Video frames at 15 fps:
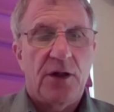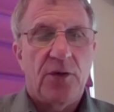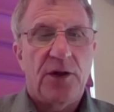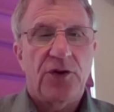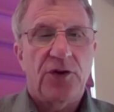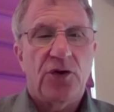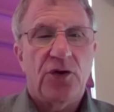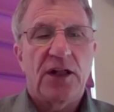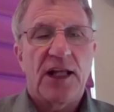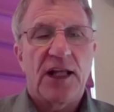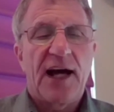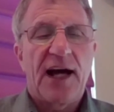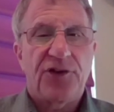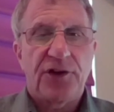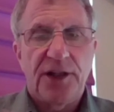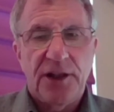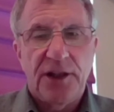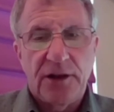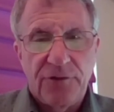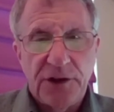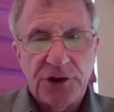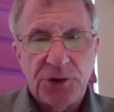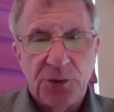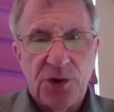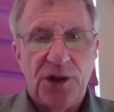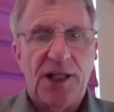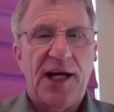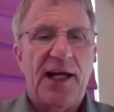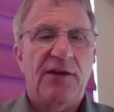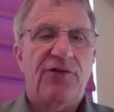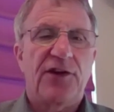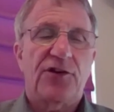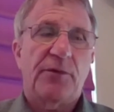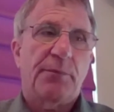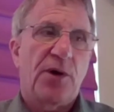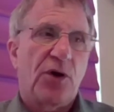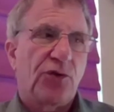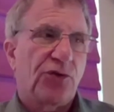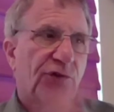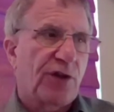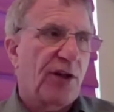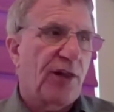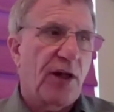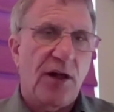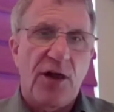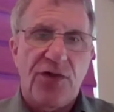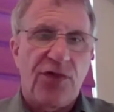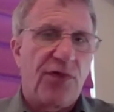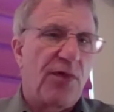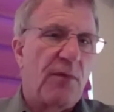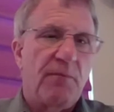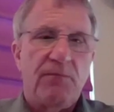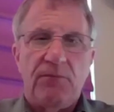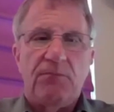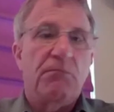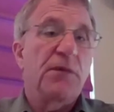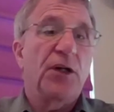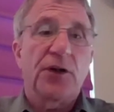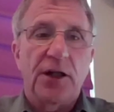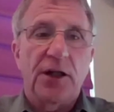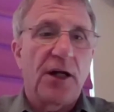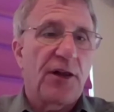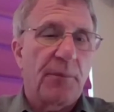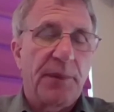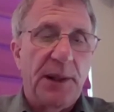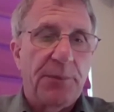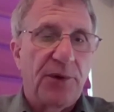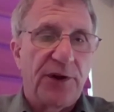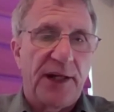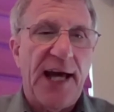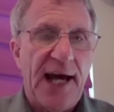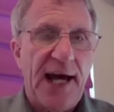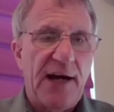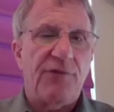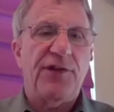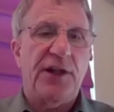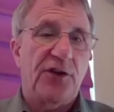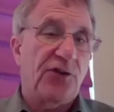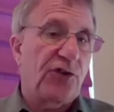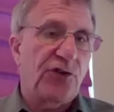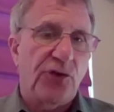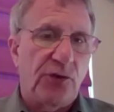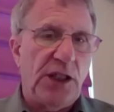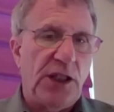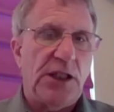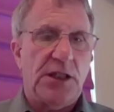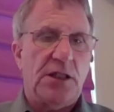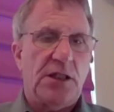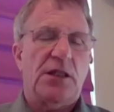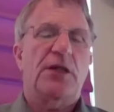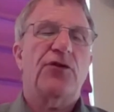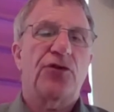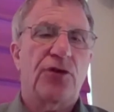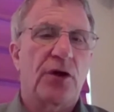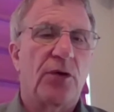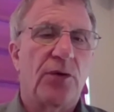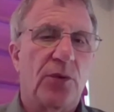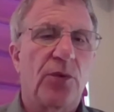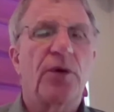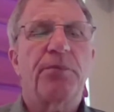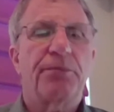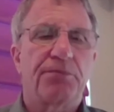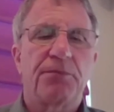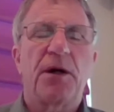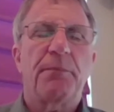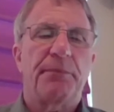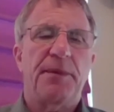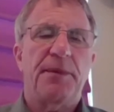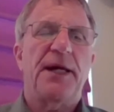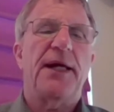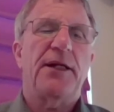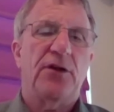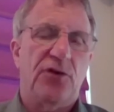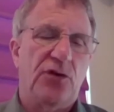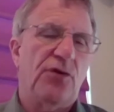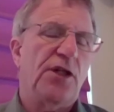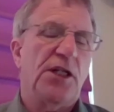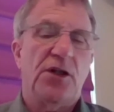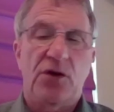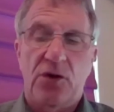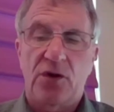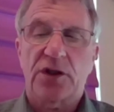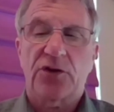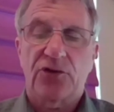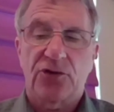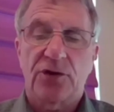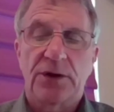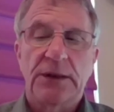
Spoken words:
And your life is an individual life, as opposed to the million other people that have this, is unique, and so it will obey a unique course.